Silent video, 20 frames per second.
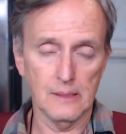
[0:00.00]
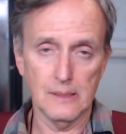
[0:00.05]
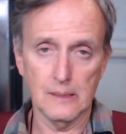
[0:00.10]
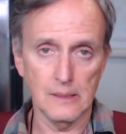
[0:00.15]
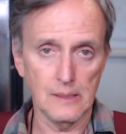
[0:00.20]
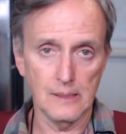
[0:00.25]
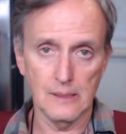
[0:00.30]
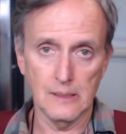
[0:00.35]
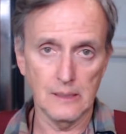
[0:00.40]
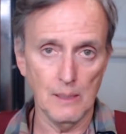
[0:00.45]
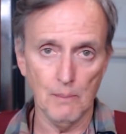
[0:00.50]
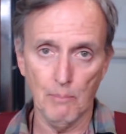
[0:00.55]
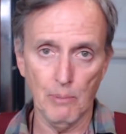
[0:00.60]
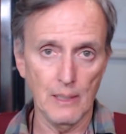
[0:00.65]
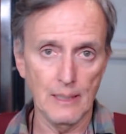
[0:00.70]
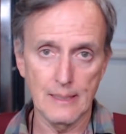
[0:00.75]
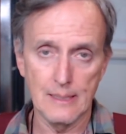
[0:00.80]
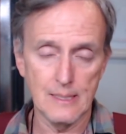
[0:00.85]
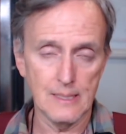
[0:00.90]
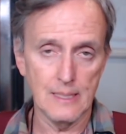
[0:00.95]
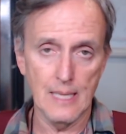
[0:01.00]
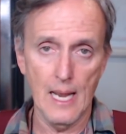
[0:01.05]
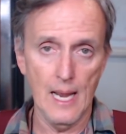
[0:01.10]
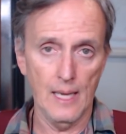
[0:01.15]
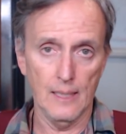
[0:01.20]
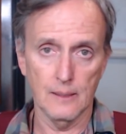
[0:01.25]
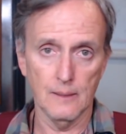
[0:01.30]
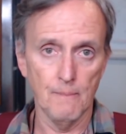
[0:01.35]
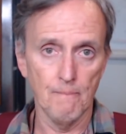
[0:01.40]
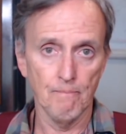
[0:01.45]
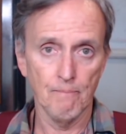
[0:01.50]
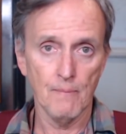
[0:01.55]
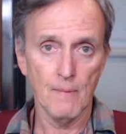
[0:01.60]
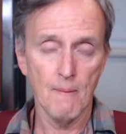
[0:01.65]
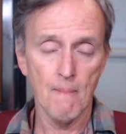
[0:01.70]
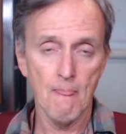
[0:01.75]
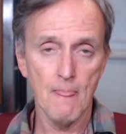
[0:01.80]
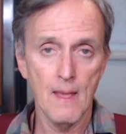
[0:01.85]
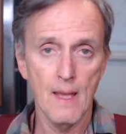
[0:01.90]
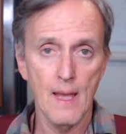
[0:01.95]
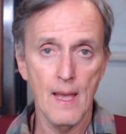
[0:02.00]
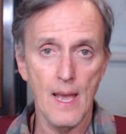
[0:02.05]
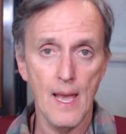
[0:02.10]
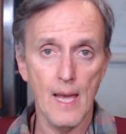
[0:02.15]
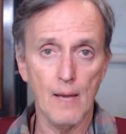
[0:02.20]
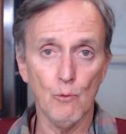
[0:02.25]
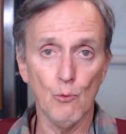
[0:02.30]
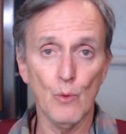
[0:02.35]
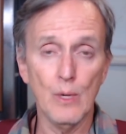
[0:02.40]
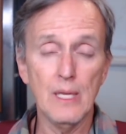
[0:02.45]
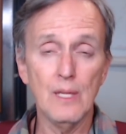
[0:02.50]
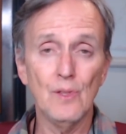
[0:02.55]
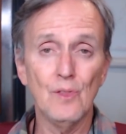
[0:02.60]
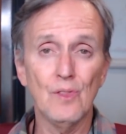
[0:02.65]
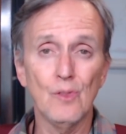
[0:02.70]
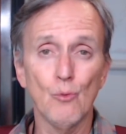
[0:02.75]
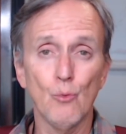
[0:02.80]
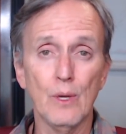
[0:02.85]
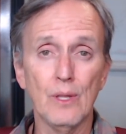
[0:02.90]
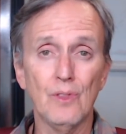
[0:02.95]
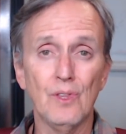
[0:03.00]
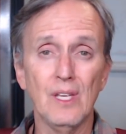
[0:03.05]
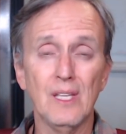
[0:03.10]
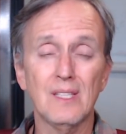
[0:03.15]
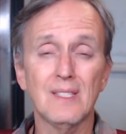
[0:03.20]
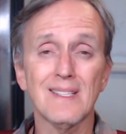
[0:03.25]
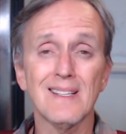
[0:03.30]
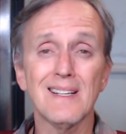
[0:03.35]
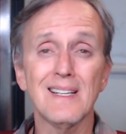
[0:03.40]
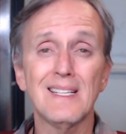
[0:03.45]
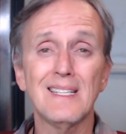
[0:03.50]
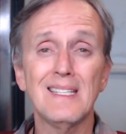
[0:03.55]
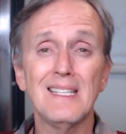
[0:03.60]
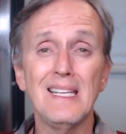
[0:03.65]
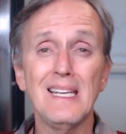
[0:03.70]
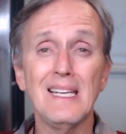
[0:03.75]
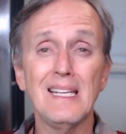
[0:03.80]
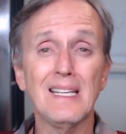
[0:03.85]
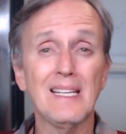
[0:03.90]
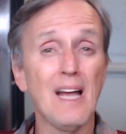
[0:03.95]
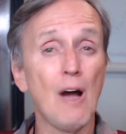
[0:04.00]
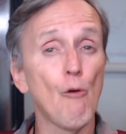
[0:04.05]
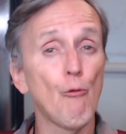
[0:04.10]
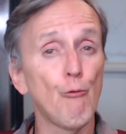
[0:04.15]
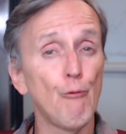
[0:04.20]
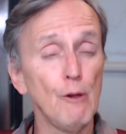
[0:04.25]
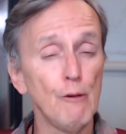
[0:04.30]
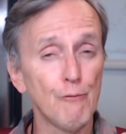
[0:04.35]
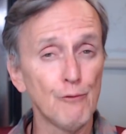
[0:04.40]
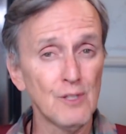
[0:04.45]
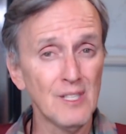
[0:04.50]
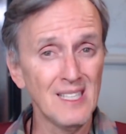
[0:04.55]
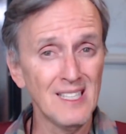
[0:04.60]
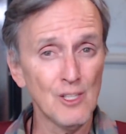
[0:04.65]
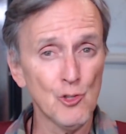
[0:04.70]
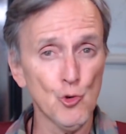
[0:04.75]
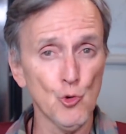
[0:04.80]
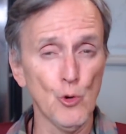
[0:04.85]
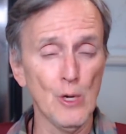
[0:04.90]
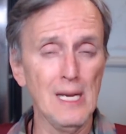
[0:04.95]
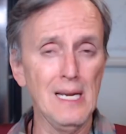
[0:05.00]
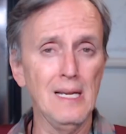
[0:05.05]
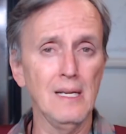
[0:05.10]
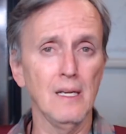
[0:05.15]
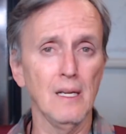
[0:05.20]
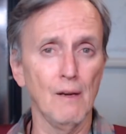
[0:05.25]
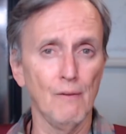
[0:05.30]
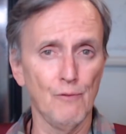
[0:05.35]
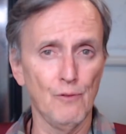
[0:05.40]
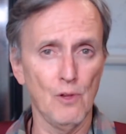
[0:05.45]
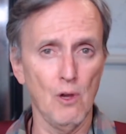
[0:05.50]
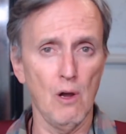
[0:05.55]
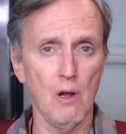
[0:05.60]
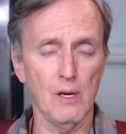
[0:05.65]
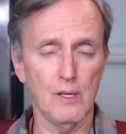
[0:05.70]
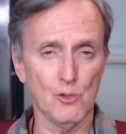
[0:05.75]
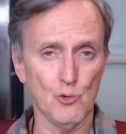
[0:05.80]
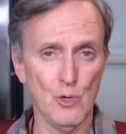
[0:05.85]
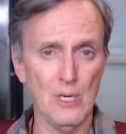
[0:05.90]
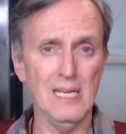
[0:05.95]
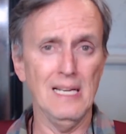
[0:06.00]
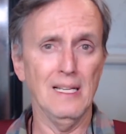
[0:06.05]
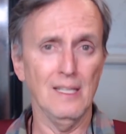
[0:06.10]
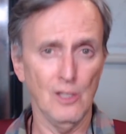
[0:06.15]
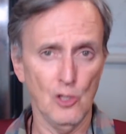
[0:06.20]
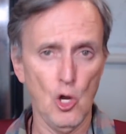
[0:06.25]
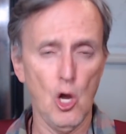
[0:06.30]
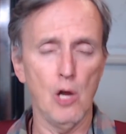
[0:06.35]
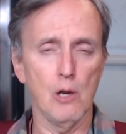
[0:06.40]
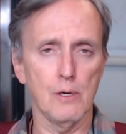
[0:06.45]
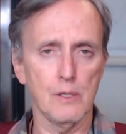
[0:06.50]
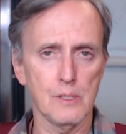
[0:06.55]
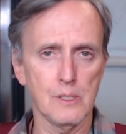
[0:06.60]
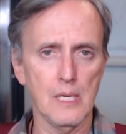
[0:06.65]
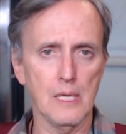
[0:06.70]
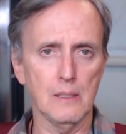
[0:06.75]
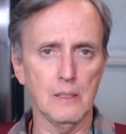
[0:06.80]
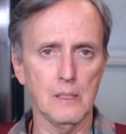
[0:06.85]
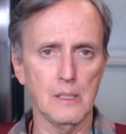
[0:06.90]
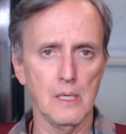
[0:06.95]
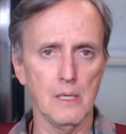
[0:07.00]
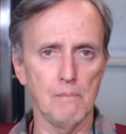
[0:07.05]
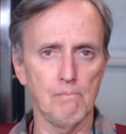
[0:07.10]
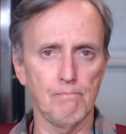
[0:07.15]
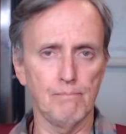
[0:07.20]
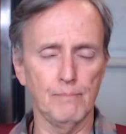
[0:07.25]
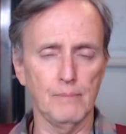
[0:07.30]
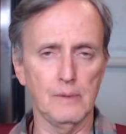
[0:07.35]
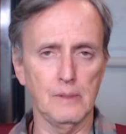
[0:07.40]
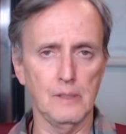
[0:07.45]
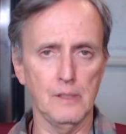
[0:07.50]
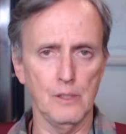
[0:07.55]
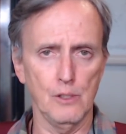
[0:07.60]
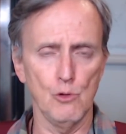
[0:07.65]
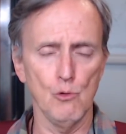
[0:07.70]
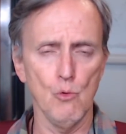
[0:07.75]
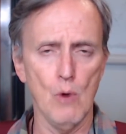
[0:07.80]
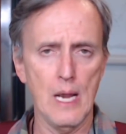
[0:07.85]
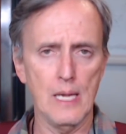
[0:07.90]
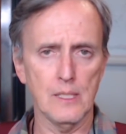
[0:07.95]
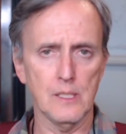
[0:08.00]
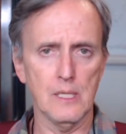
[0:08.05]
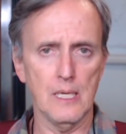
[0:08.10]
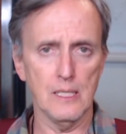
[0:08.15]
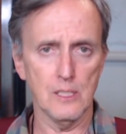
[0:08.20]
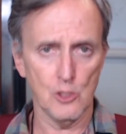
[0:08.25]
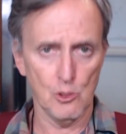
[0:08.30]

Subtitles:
It's as simple as that. And with the 15 trillion dollars that the U.S.